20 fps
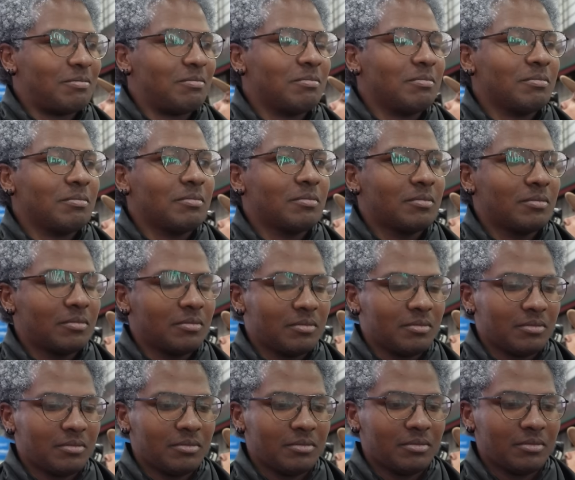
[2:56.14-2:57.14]

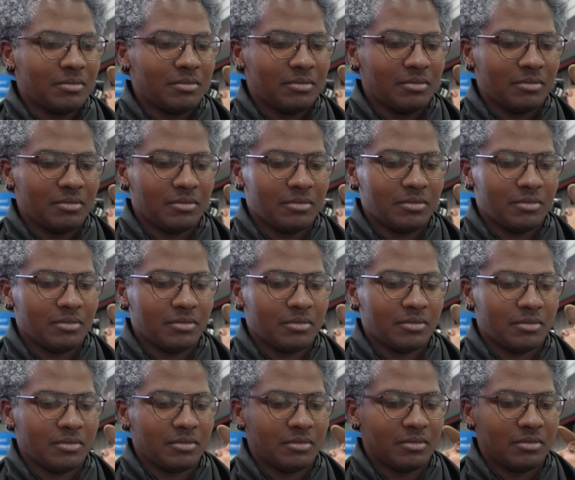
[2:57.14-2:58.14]

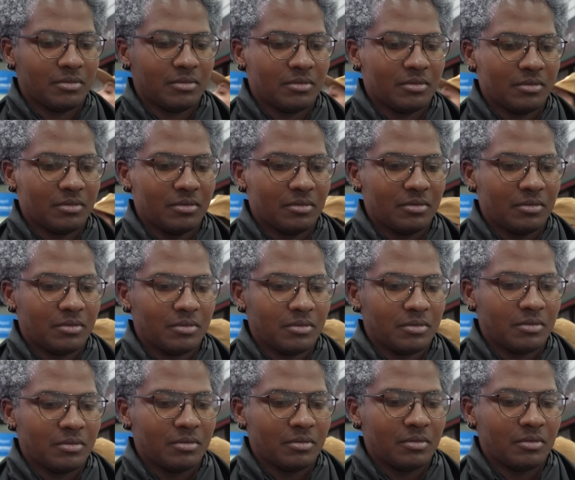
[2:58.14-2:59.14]

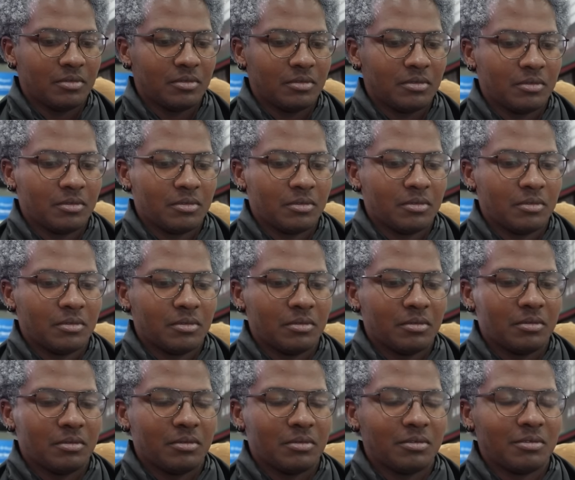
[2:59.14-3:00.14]

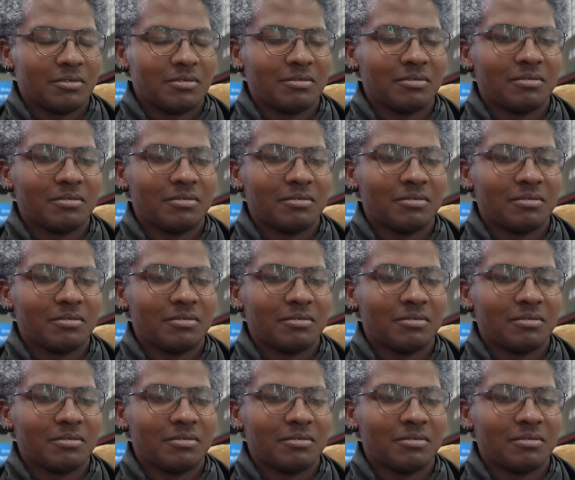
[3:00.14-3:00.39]
The person shown says nothing.